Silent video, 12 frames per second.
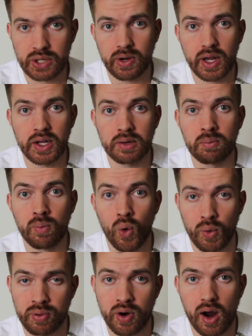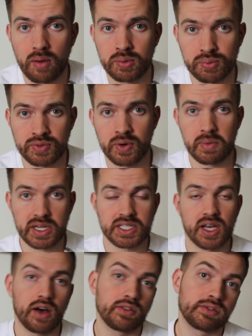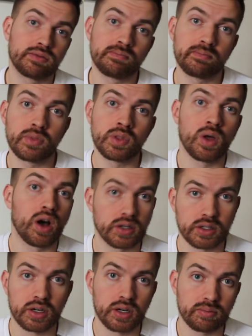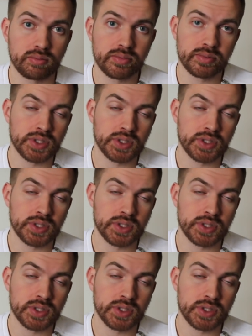created more problems for myself long term.